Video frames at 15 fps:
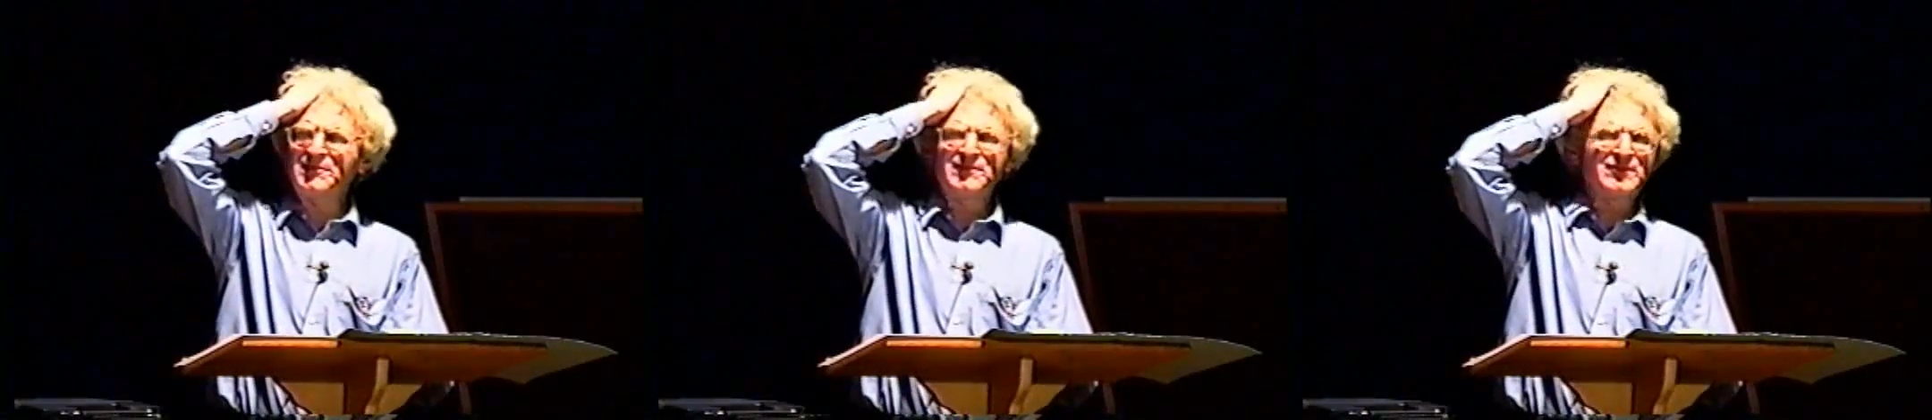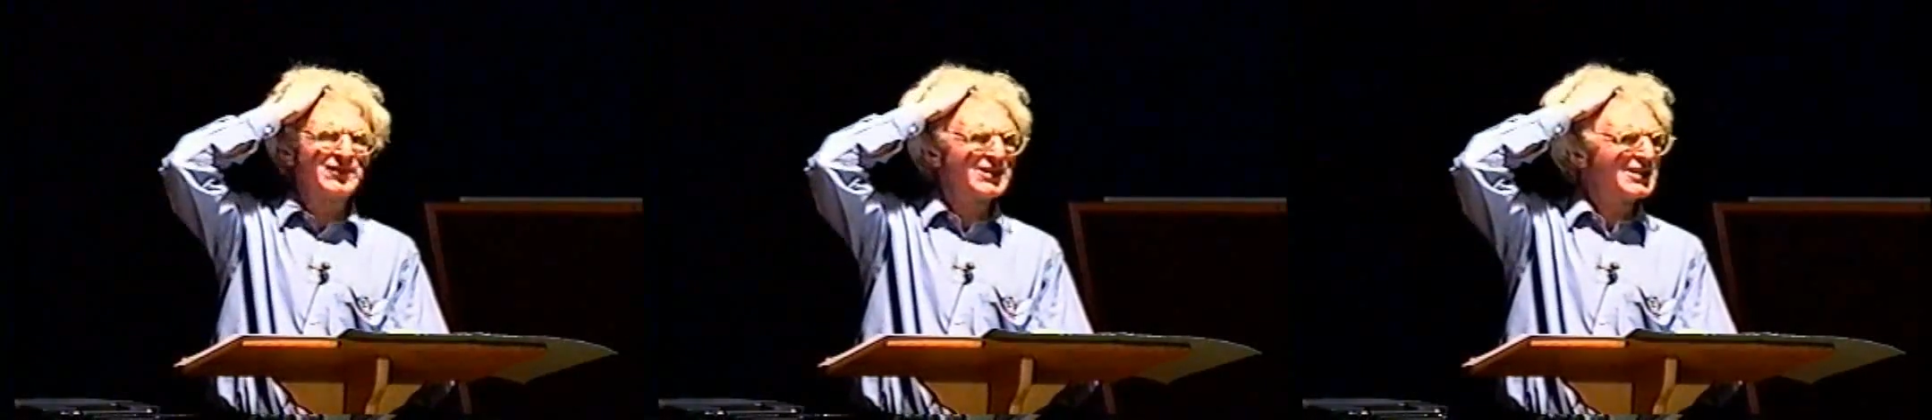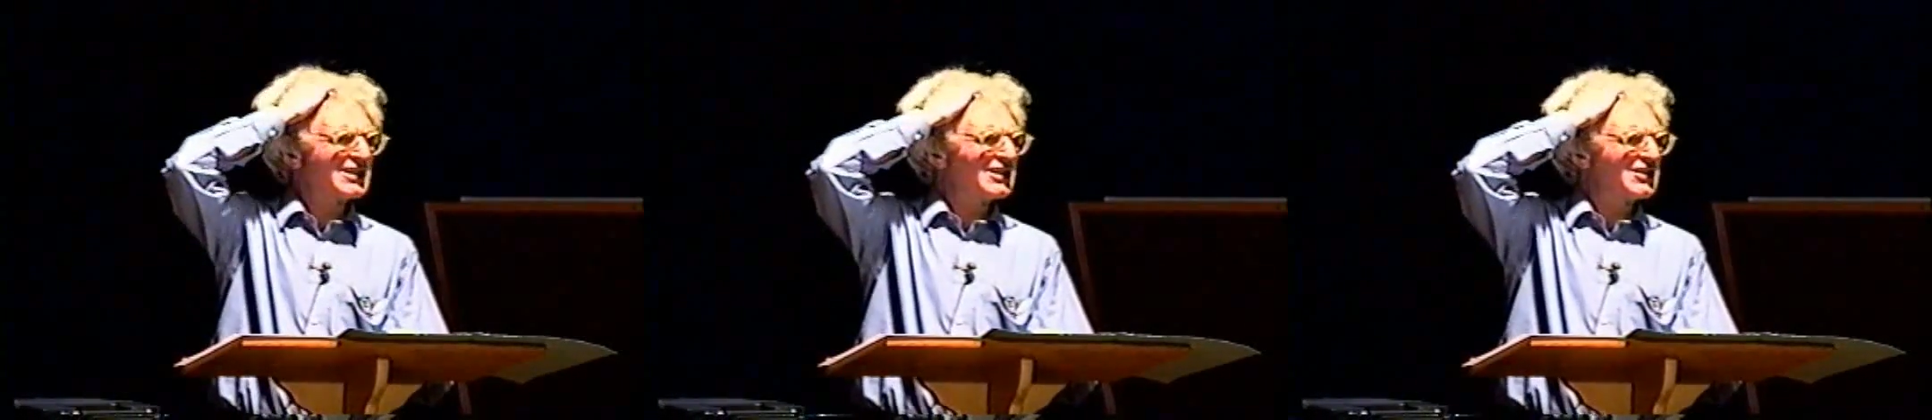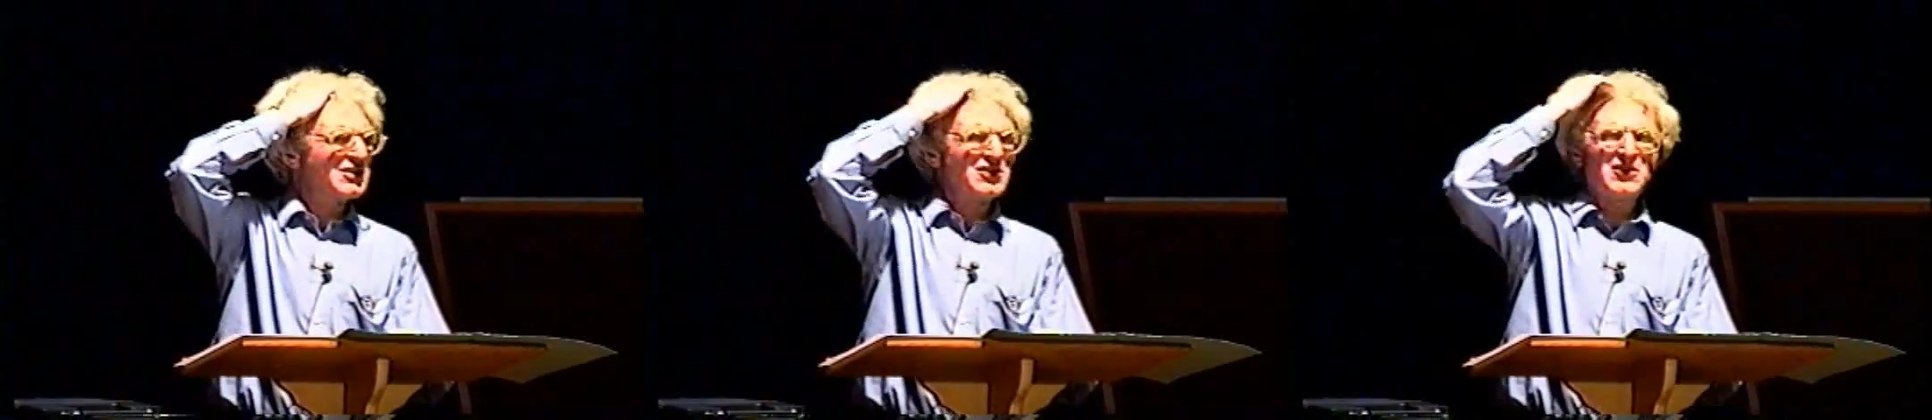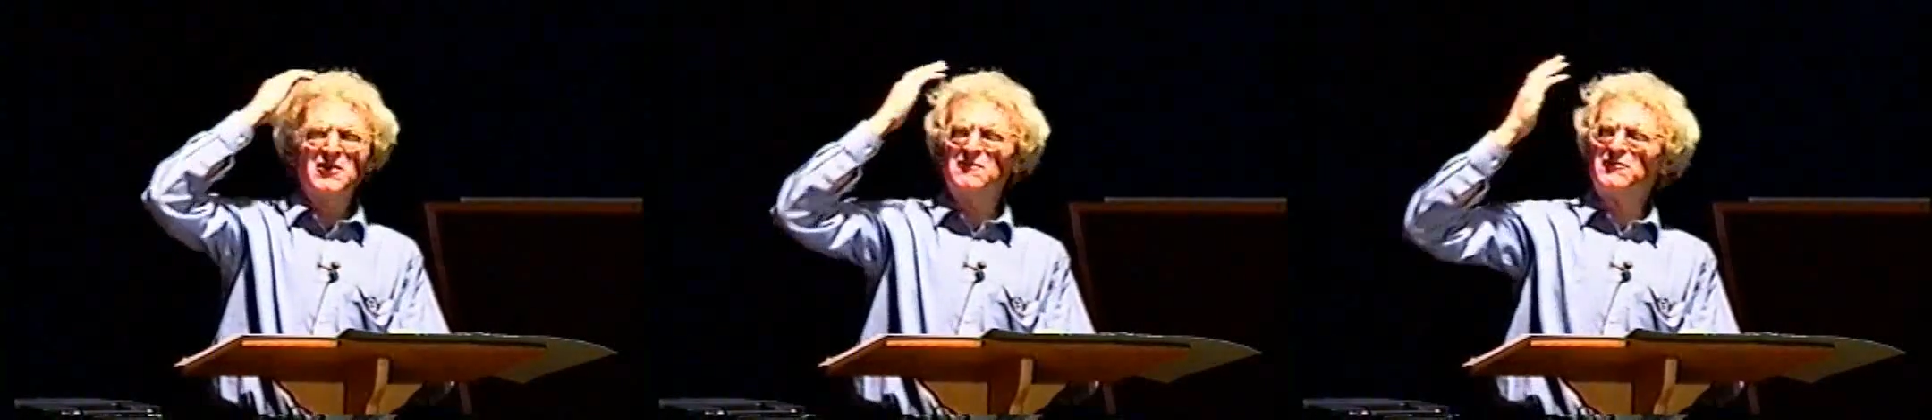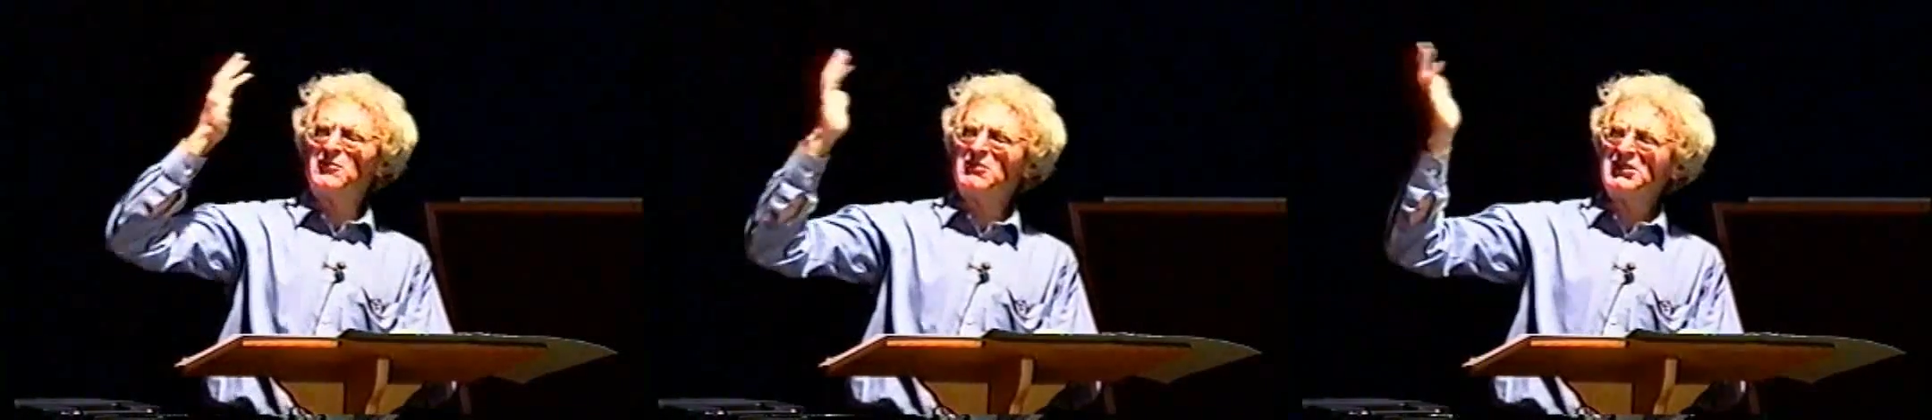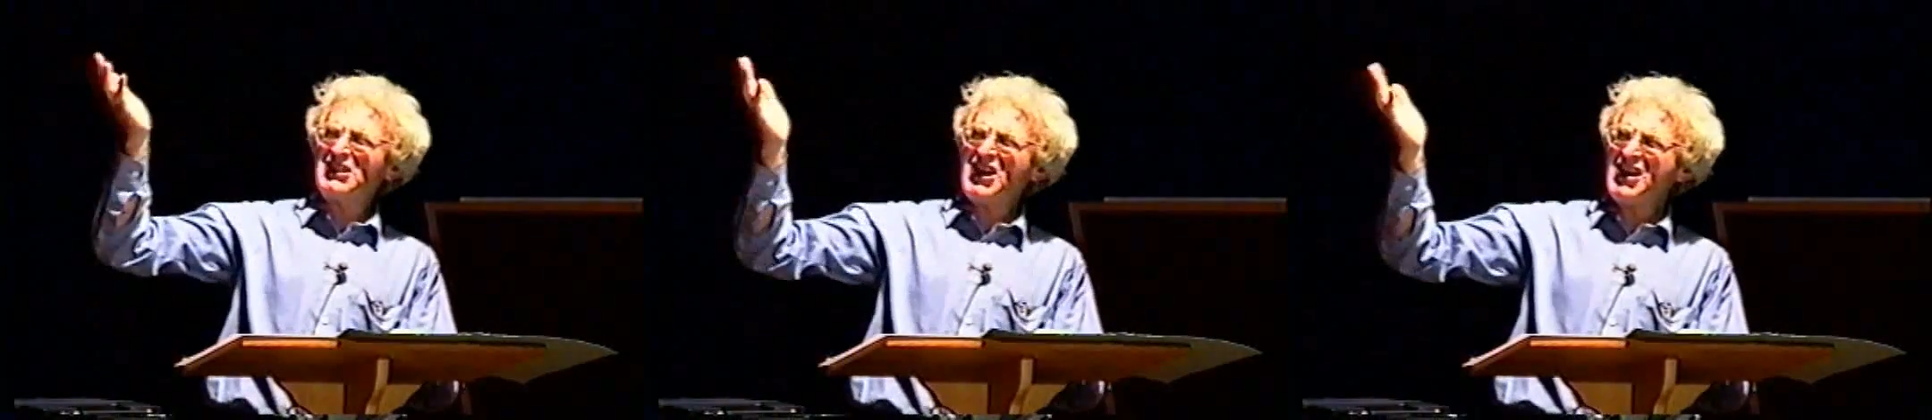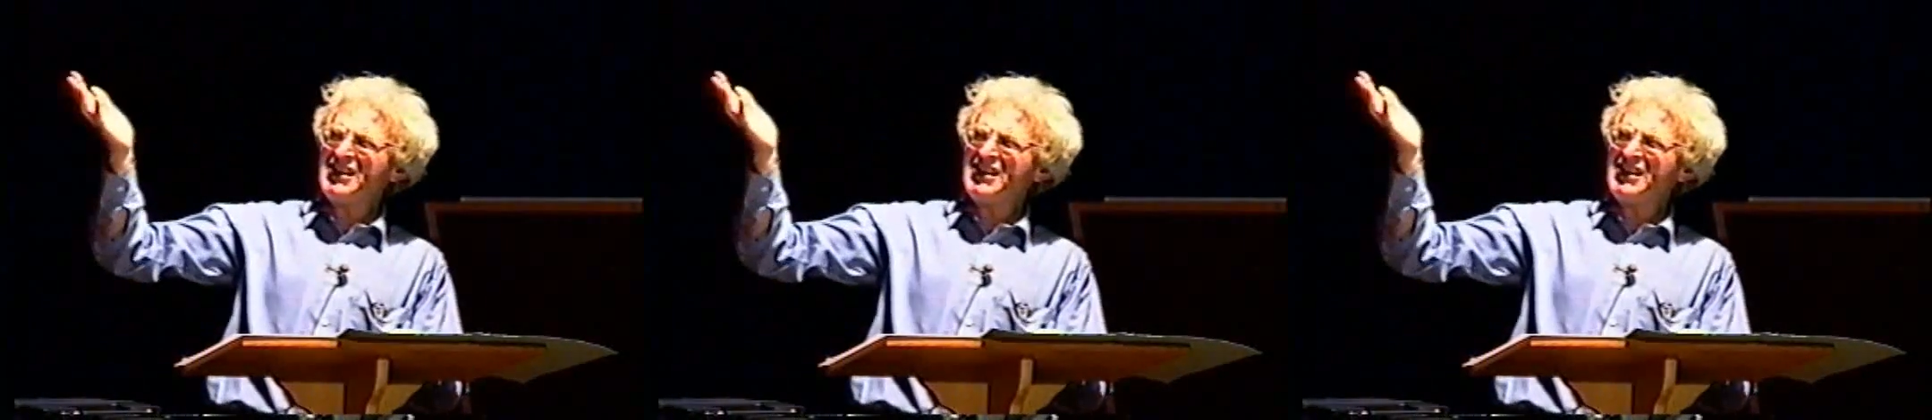a long time,